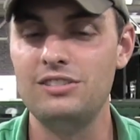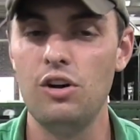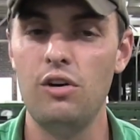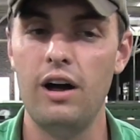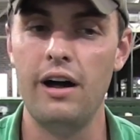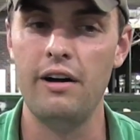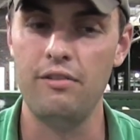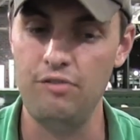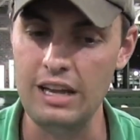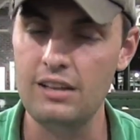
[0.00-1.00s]
So
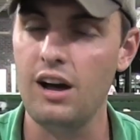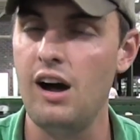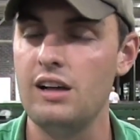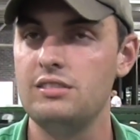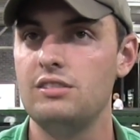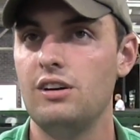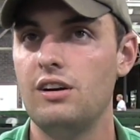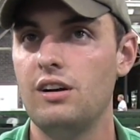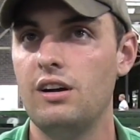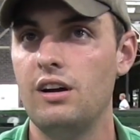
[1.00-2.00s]
feed costs
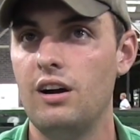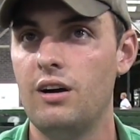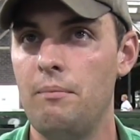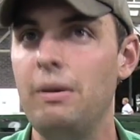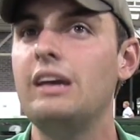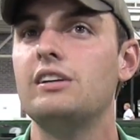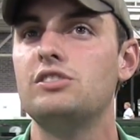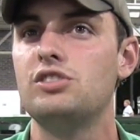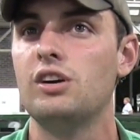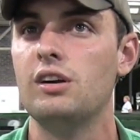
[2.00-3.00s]
are a big
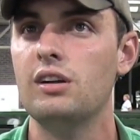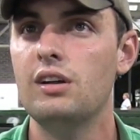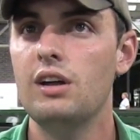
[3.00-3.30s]
concern.